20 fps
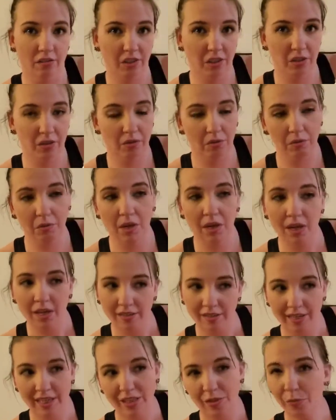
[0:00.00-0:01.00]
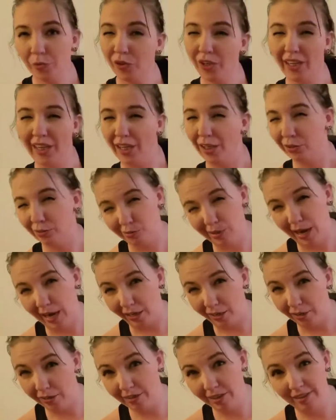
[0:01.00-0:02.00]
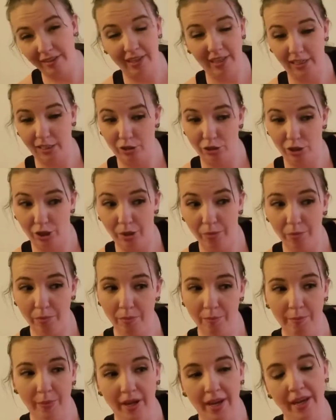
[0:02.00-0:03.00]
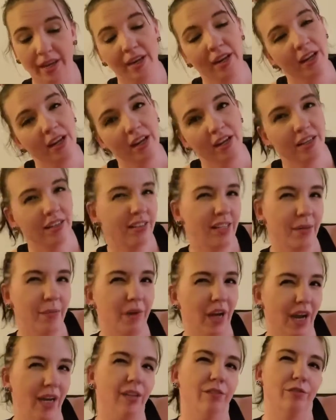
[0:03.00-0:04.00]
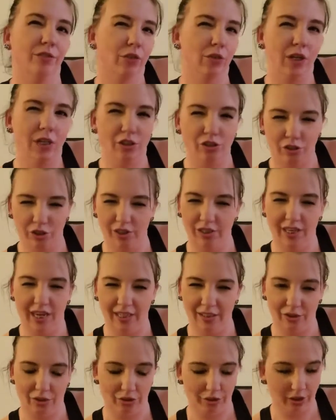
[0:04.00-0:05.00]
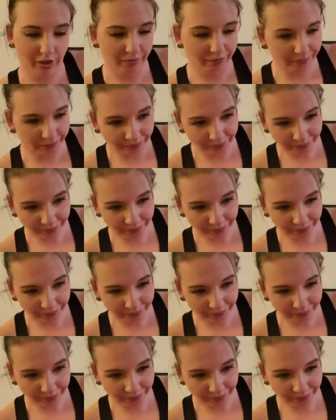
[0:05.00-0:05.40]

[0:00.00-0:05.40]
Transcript: So it tastes more like a cracker than like a chip, but same kind of crunch and texture.